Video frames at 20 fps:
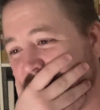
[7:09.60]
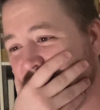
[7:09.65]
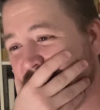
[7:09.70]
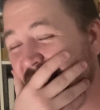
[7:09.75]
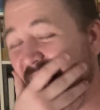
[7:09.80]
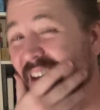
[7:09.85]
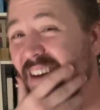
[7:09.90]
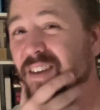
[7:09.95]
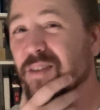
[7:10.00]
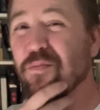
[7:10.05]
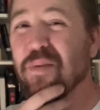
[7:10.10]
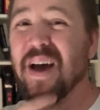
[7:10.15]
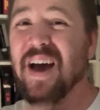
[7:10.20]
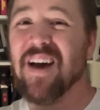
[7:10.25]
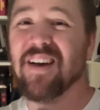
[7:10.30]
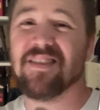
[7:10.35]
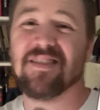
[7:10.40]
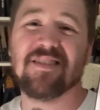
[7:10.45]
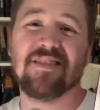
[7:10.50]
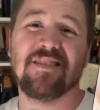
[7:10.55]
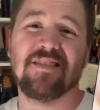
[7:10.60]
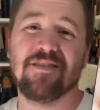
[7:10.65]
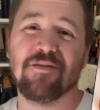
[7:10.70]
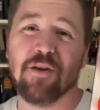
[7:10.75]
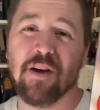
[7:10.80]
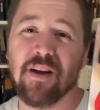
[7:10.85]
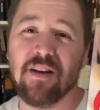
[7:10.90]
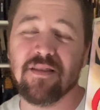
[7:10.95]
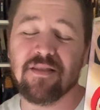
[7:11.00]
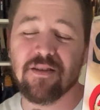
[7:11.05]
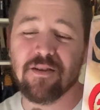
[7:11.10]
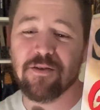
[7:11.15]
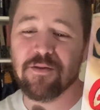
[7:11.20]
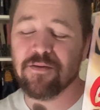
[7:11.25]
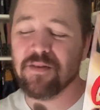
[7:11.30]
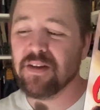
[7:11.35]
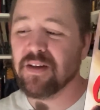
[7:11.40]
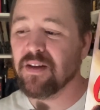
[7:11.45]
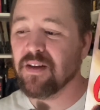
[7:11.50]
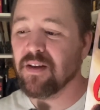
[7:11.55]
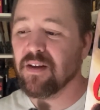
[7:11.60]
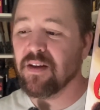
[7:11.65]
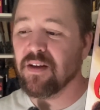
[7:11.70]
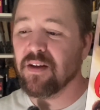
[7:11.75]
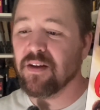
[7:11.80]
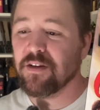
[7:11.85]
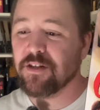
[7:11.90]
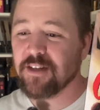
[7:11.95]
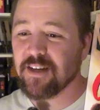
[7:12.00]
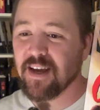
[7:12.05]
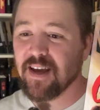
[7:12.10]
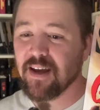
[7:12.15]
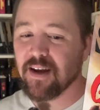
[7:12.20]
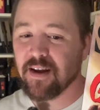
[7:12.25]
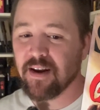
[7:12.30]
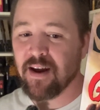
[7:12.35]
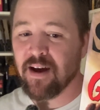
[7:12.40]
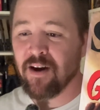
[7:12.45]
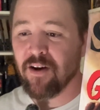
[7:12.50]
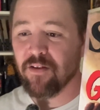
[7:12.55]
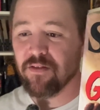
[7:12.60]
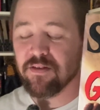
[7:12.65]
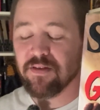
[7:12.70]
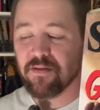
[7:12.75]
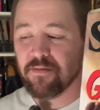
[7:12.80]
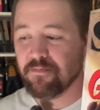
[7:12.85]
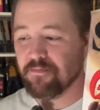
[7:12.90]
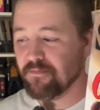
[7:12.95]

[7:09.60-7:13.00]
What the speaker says: days pass, right? So she can't get out.